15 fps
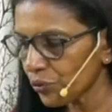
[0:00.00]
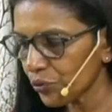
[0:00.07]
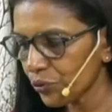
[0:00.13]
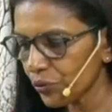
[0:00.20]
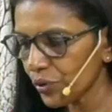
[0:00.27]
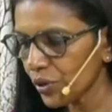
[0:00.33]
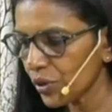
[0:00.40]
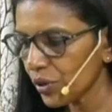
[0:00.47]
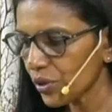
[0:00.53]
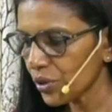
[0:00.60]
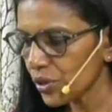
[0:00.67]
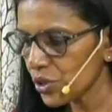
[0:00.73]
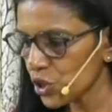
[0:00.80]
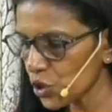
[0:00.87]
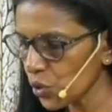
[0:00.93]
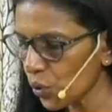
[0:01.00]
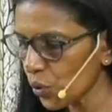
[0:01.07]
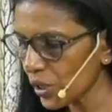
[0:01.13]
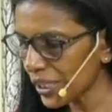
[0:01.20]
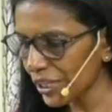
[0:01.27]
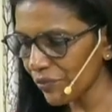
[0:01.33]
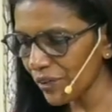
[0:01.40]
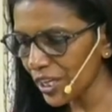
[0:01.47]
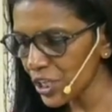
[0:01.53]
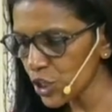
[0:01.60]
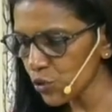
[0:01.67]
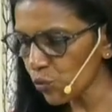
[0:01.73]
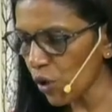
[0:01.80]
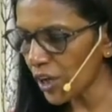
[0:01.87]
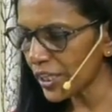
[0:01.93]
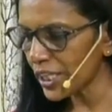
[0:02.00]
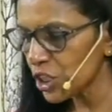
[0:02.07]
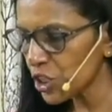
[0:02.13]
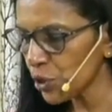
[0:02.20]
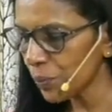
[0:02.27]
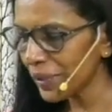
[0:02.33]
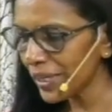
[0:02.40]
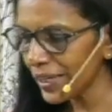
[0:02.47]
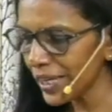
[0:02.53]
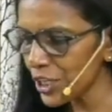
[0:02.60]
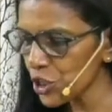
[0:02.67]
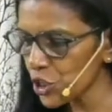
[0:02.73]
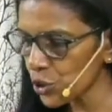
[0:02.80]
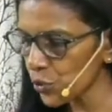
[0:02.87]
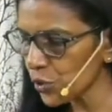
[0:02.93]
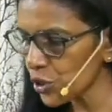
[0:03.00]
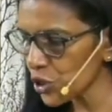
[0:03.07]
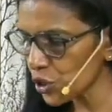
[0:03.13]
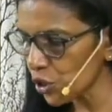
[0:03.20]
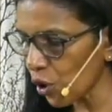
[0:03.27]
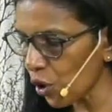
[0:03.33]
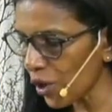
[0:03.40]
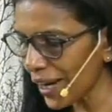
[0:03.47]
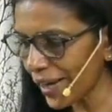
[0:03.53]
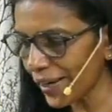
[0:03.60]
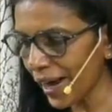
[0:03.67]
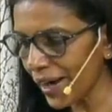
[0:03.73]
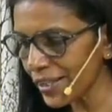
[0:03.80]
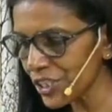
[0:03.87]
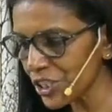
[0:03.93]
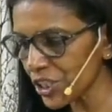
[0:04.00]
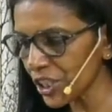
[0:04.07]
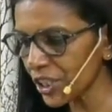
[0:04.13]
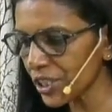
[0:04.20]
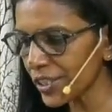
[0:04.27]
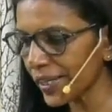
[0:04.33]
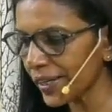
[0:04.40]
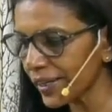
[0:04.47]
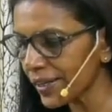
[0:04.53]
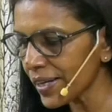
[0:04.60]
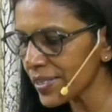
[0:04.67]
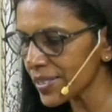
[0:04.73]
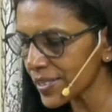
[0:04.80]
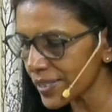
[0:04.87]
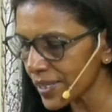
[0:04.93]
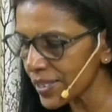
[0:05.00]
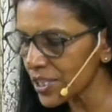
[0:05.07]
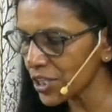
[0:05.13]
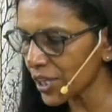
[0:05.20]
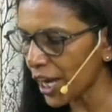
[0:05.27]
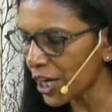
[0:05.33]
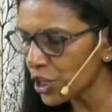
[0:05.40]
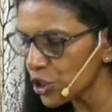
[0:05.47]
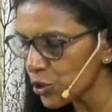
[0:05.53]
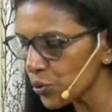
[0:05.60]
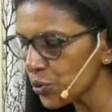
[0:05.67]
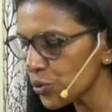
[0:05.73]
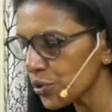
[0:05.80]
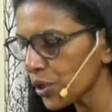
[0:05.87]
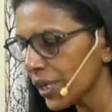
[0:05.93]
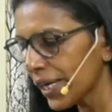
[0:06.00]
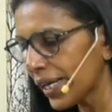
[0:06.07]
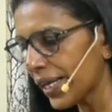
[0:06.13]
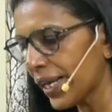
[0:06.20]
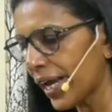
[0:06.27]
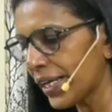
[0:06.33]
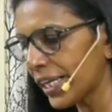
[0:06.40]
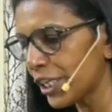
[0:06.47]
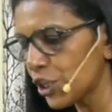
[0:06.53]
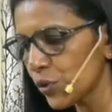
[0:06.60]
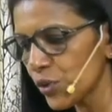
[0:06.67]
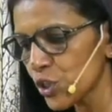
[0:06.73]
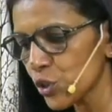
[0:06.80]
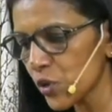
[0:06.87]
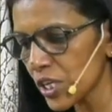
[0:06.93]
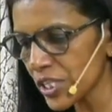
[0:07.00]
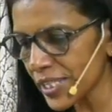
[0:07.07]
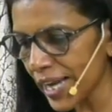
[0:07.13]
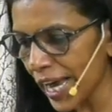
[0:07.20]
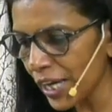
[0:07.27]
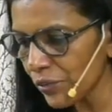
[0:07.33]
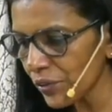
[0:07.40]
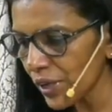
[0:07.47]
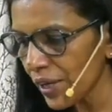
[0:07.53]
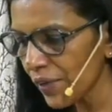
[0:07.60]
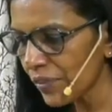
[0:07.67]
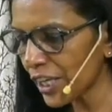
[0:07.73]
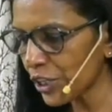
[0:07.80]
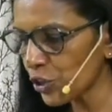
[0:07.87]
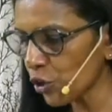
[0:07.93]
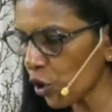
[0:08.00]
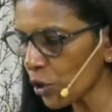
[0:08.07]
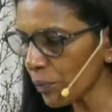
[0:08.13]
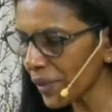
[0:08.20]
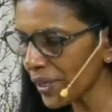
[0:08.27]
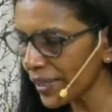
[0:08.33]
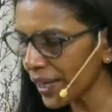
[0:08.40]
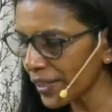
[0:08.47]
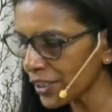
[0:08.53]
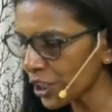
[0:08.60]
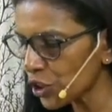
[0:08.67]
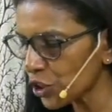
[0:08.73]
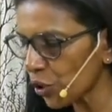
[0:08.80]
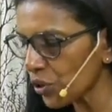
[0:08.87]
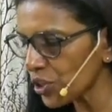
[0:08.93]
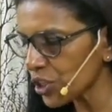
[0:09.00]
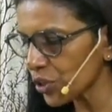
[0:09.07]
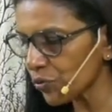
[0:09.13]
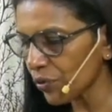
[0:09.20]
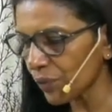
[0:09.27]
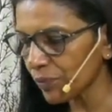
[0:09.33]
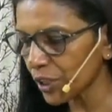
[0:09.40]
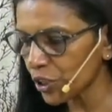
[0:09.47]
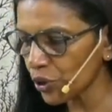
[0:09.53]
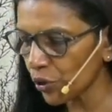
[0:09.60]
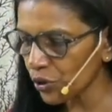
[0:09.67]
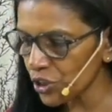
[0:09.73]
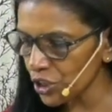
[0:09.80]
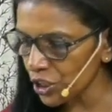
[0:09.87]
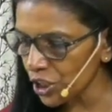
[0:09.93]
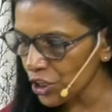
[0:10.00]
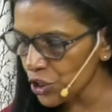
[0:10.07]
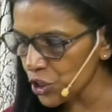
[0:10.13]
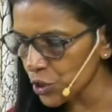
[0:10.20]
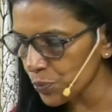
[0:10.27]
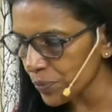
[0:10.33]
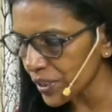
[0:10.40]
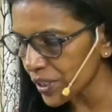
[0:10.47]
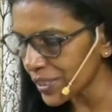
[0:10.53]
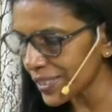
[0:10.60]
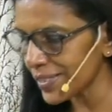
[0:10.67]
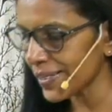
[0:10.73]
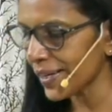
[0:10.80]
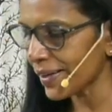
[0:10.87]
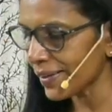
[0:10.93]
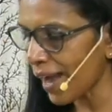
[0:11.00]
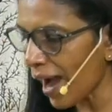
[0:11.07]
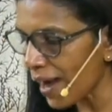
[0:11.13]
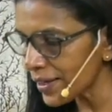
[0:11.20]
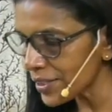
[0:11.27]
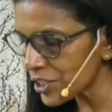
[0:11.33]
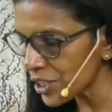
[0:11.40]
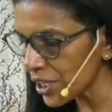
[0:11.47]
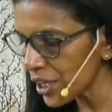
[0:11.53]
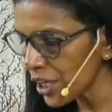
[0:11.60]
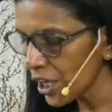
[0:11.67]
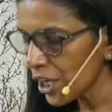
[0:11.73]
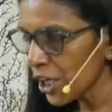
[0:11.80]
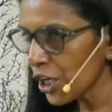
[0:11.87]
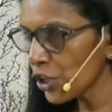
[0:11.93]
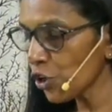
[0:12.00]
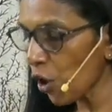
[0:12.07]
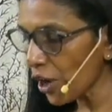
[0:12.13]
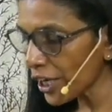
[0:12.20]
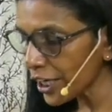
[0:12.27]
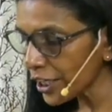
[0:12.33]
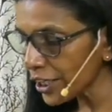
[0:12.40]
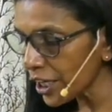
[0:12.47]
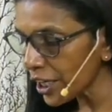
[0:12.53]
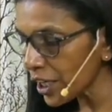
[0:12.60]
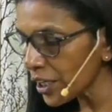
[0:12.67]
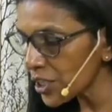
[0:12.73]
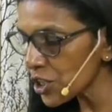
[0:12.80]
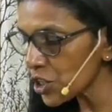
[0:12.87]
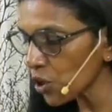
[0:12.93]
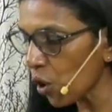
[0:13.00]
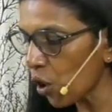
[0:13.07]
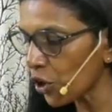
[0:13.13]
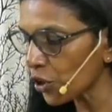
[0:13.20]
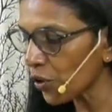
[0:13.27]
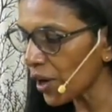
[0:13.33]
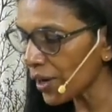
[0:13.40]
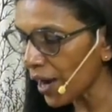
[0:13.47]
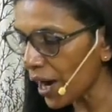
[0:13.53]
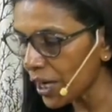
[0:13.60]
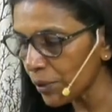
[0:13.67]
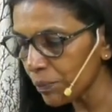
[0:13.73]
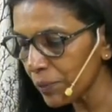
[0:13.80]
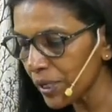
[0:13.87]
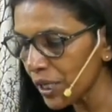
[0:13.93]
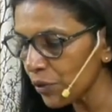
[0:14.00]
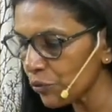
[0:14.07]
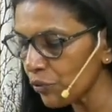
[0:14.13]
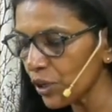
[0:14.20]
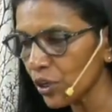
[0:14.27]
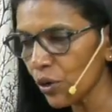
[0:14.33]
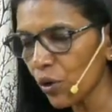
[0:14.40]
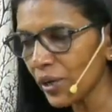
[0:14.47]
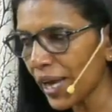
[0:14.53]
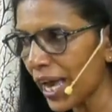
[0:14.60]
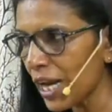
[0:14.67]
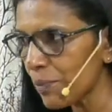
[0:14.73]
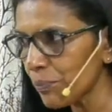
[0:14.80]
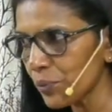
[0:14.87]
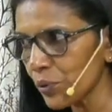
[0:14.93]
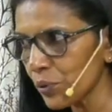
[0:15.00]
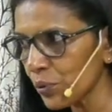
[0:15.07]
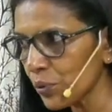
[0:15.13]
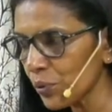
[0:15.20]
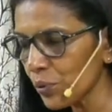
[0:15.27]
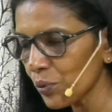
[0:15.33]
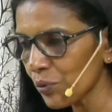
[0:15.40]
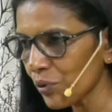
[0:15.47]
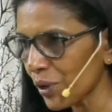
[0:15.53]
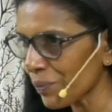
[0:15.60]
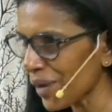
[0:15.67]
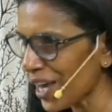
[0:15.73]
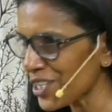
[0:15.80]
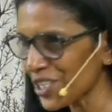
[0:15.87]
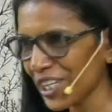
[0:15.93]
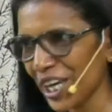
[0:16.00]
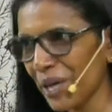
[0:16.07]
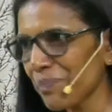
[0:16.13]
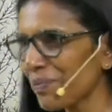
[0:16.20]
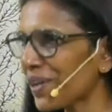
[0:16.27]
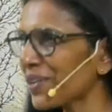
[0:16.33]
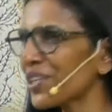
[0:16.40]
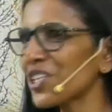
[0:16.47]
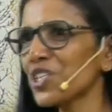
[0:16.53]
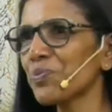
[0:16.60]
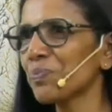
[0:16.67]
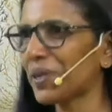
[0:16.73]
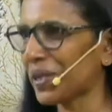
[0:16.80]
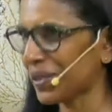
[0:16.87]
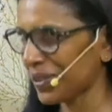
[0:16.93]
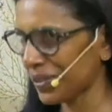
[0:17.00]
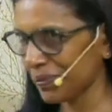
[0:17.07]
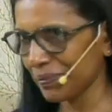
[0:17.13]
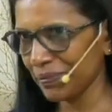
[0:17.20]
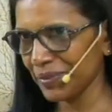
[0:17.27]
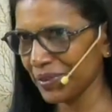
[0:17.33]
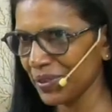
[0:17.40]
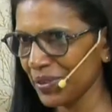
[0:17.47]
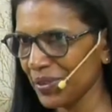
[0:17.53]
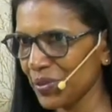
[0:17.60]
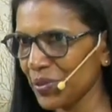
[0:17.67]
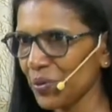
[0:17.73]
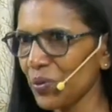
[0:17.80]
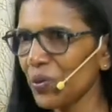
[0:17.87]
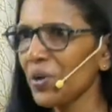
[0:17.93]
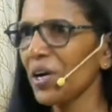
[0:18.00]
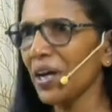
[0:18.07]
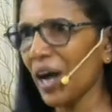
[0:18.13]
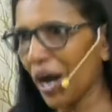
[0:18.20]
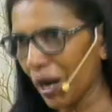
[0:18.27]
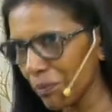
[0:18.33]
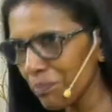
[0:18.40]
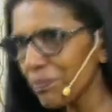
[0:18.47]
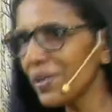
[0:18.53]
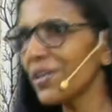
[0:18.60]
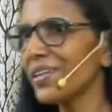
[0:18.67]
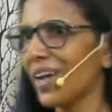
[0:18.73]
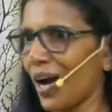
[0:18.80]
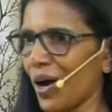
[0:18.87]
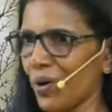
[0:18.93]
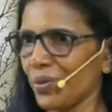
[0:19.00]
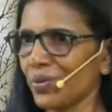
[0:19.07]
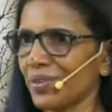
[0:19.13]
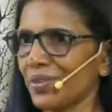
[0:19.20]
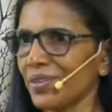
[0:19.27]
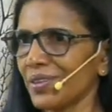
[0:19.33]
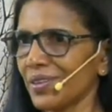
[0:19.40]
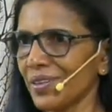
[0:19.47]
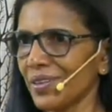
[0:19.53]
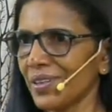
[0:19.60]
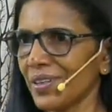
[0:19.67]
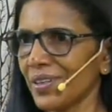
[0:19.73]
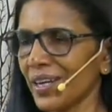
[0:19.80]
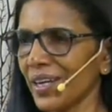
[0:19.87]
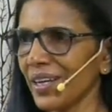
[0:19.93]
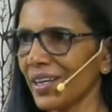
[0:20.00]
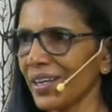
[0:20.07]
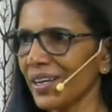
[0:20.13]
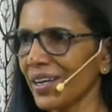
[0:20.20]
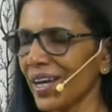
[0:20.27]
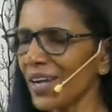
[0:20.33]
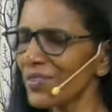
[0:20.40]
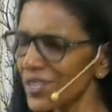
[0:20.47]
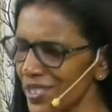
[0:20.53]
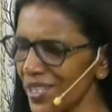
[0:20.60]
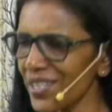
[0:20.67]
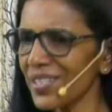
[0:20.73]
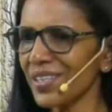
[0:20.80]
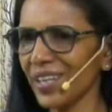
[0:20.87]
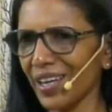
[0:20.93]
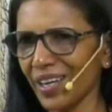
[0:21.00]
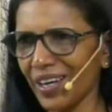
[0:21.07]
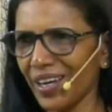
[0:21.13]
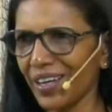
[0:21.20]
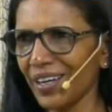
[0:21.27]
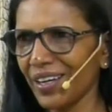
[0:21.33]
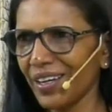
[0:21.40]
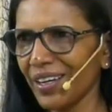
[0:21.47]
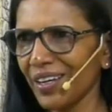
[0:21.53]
of Saul reveals what disobedience towards God and unchecked hidden sins can do in an individual's life. The torment and the torture from the torturing spirit is a reality. Your ignorance or your unbelief will not help you from escaping the spirit. So humble down. I was just thinking,